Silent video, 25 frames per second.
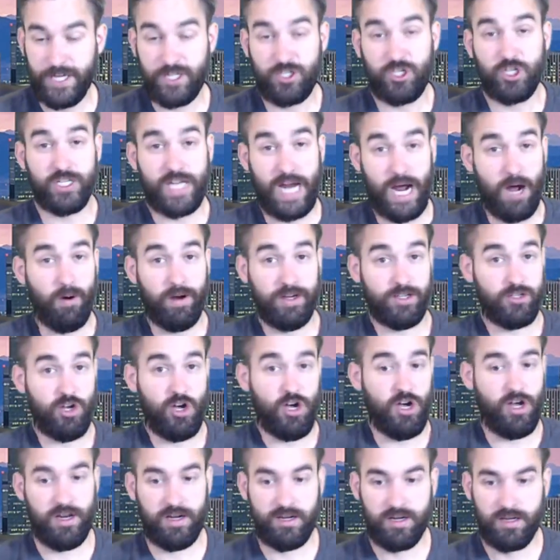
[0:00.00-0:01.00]
That's just how I
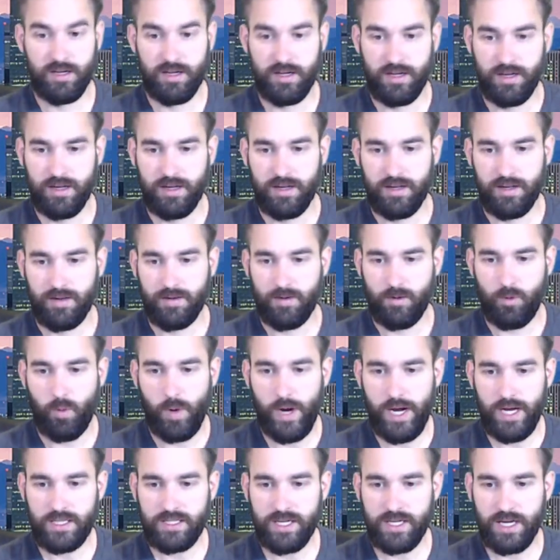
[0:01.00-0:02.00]
saw it.
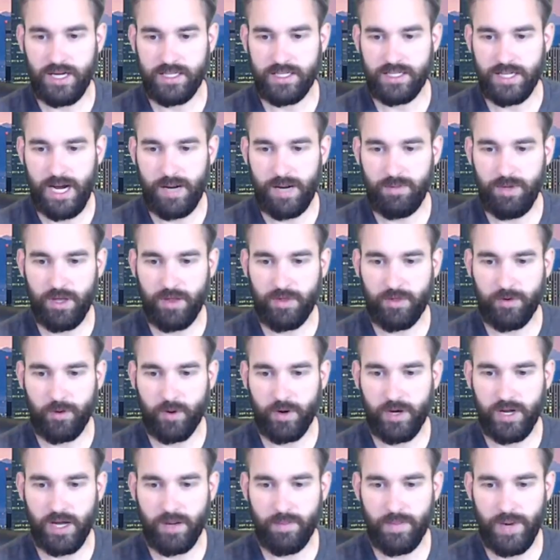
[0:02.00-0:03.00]
Wade says, I'm the
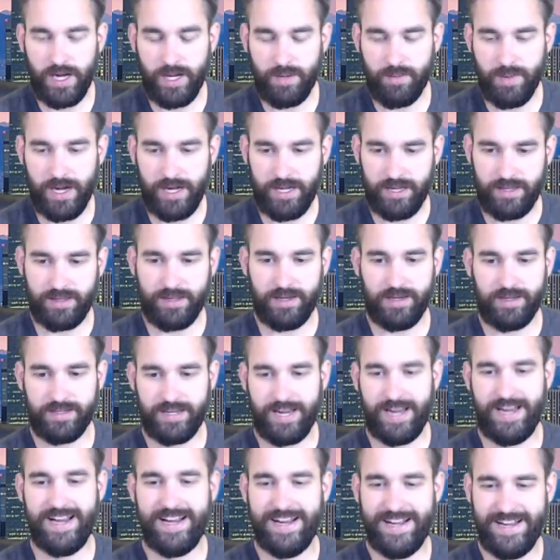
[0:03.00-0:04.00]
authority on many, many
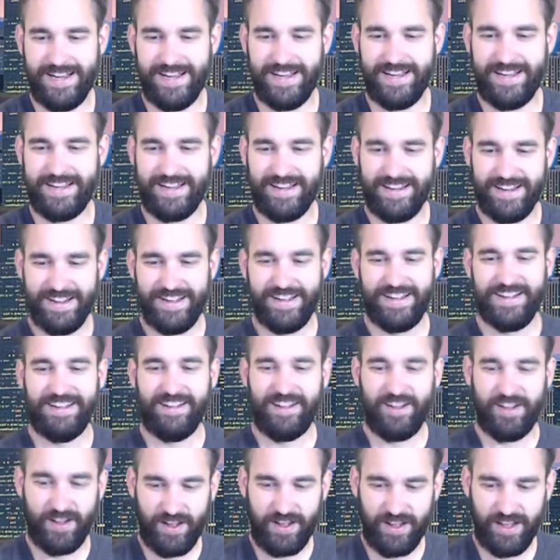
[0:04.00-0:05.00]
things.
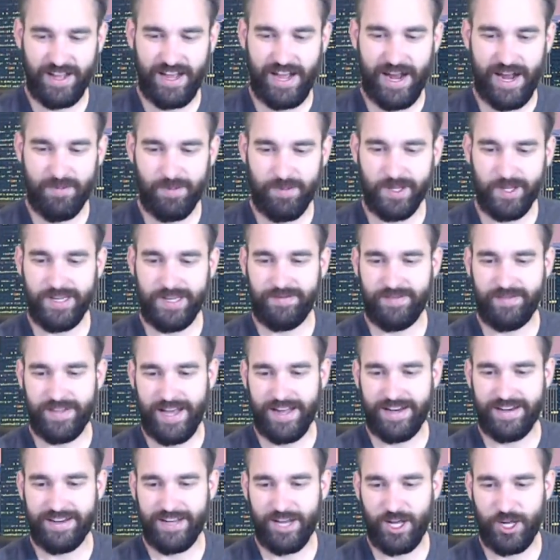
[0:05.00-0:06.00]
I believe
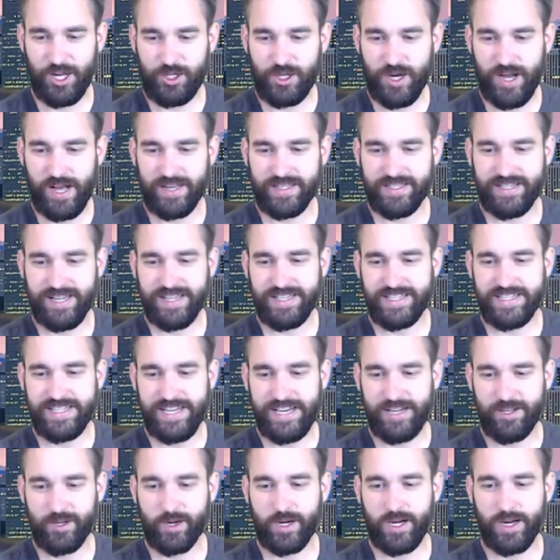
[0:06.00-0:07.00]
that. John says,
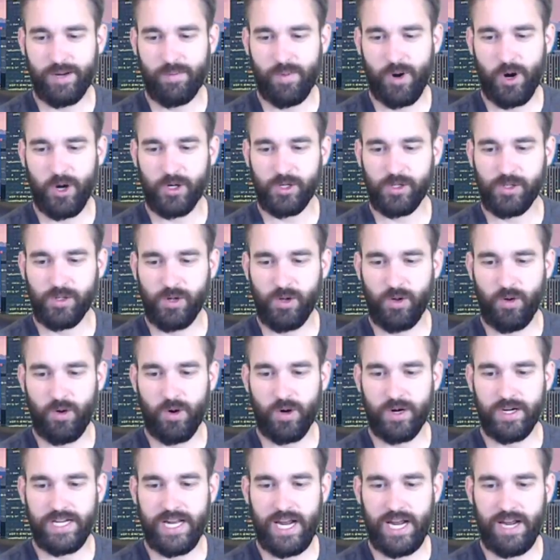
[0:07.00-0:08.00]
neither can Marshall
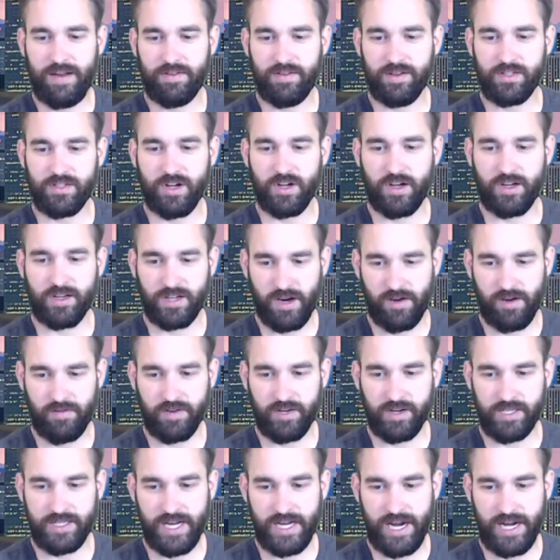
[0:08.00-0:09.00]
or Davis on
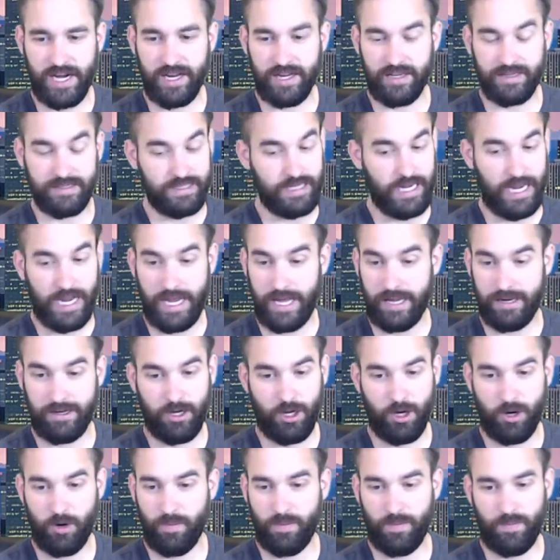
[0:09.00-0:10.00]
covering tight ends. Yeah,
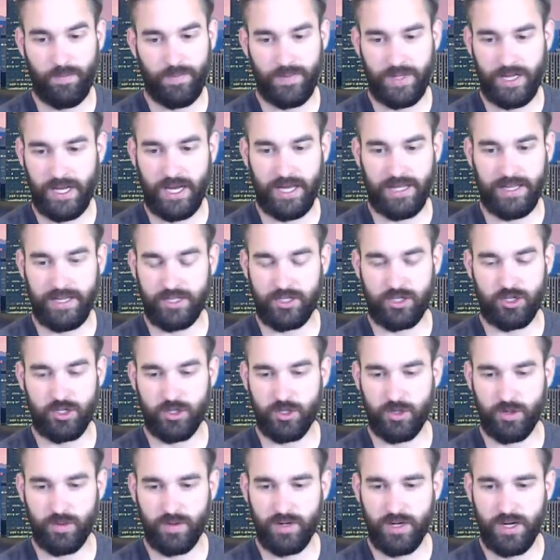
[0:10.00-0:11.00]
no, yeah, that's
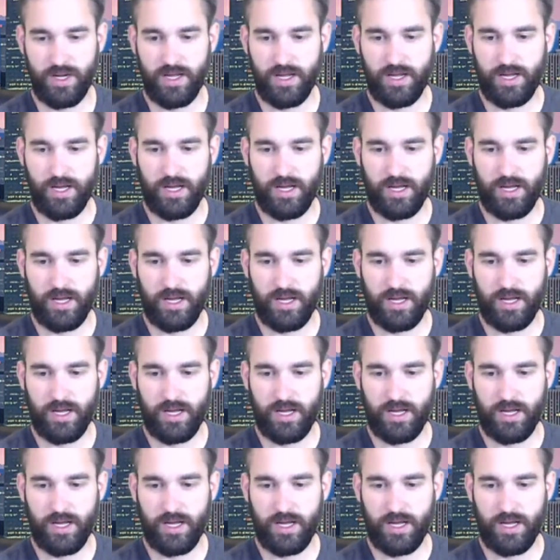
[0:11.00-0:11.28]
true.